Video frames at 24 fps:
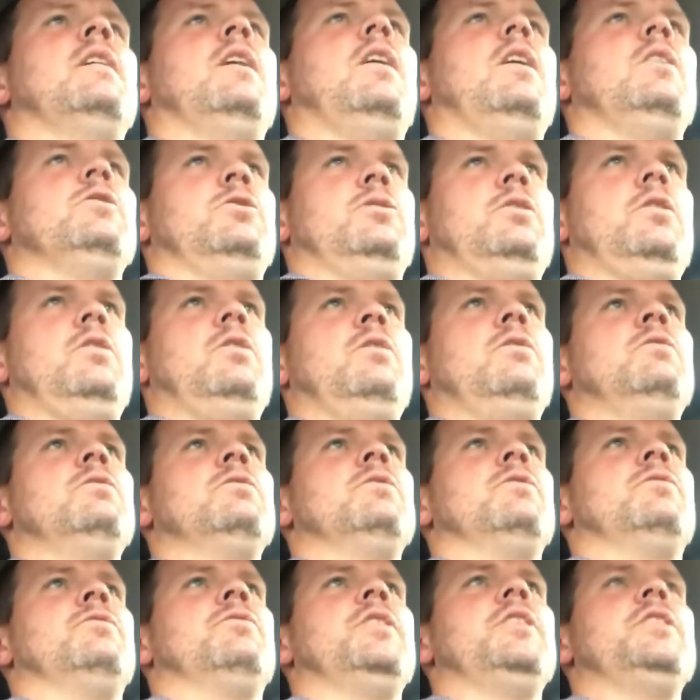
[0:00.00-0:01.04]
also
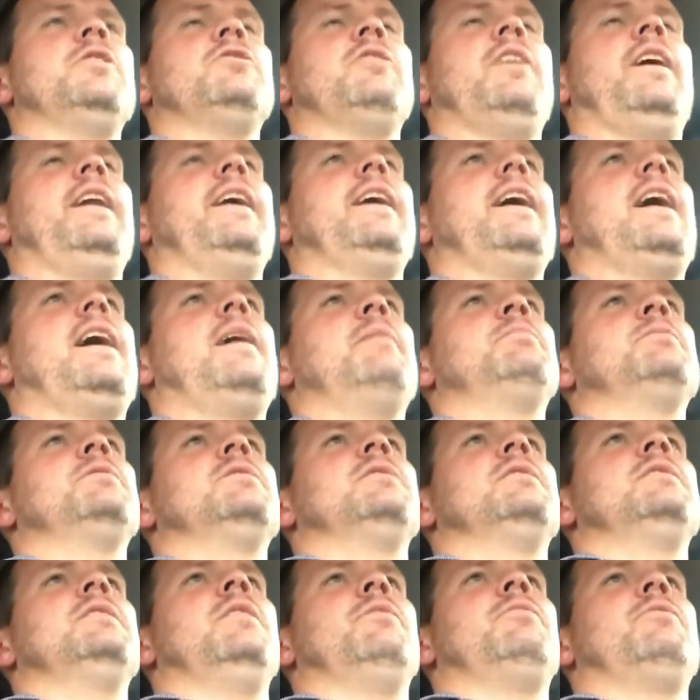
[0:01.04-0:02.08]
free trading
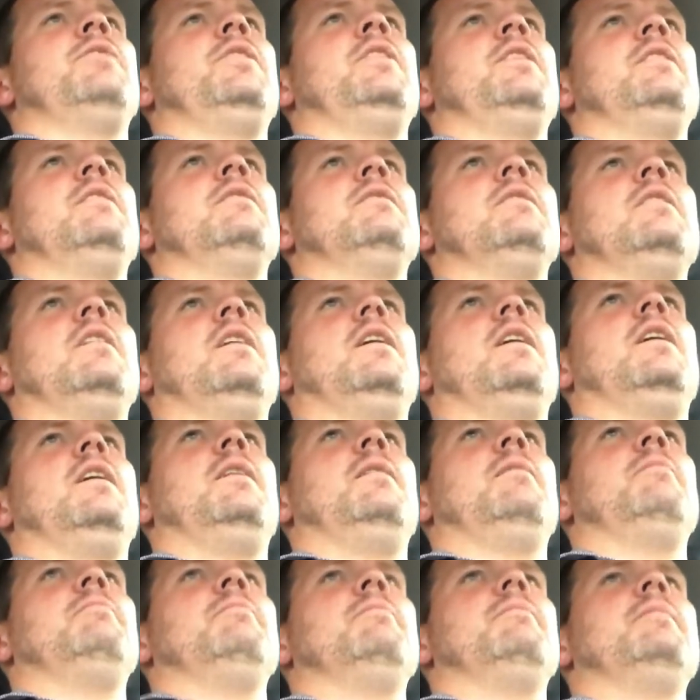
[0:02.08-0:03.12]
apps, different,
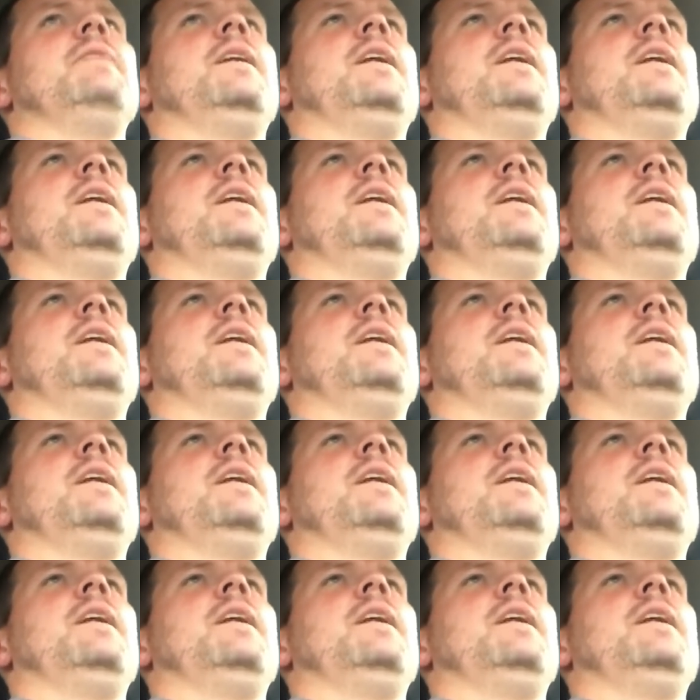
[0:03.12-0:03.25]
um,